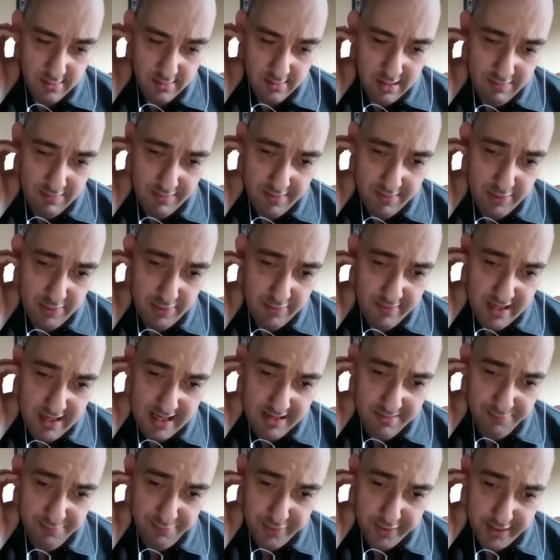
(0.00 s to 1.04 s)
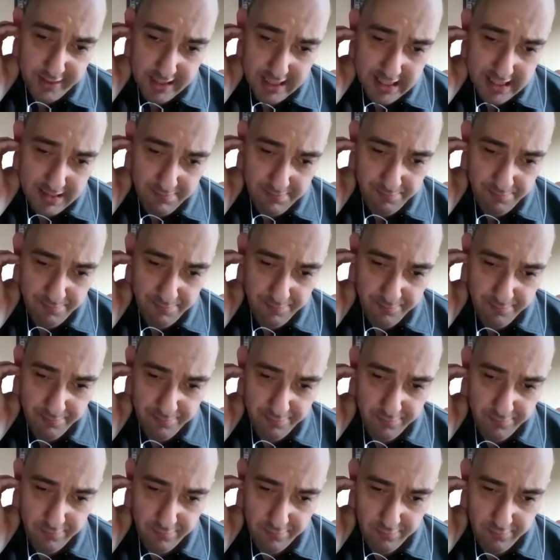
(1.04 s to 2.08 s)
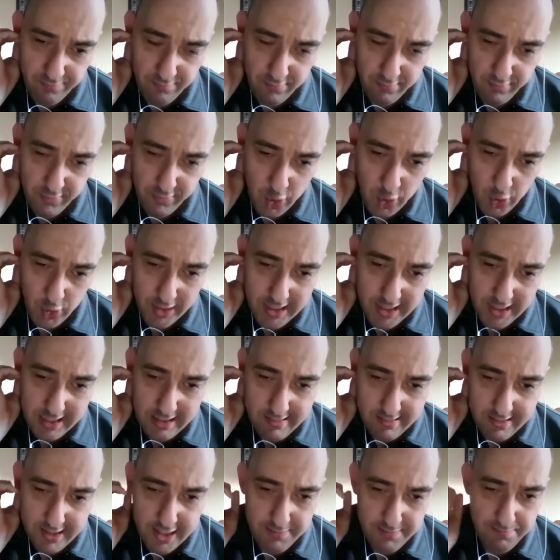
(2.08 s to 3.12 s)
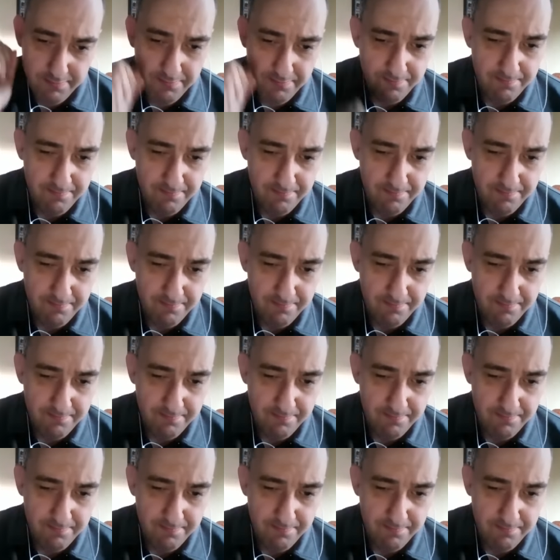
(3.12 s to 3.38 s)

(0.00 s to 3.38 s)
around about 9pm UK time,